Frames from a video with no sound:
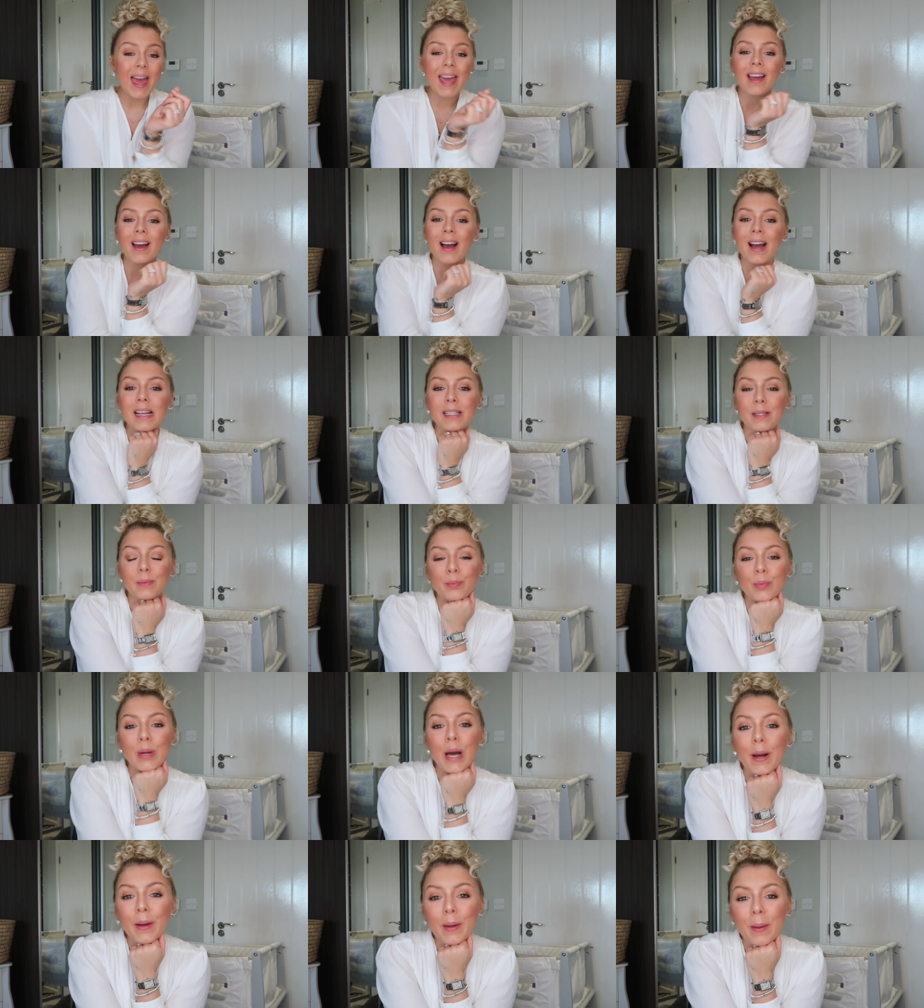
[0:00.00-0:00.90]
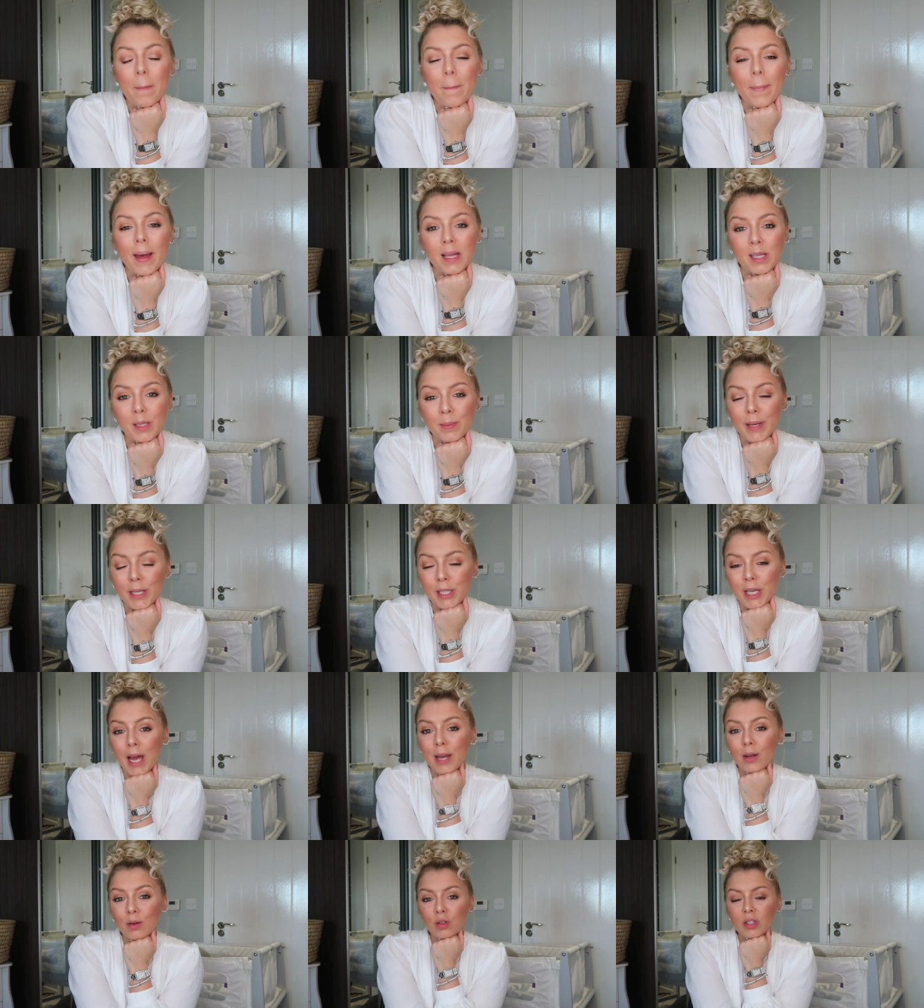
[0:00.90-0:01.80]
Hey guys and welcome back to my
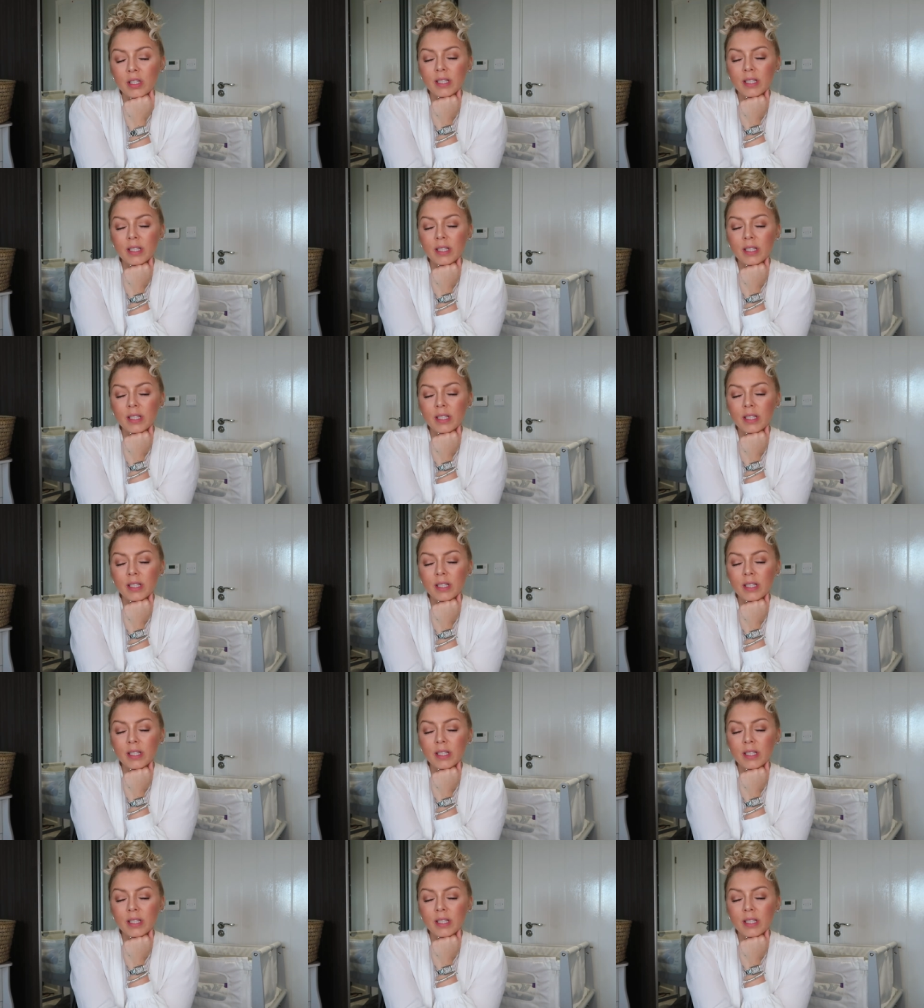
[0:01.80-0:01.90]
channel.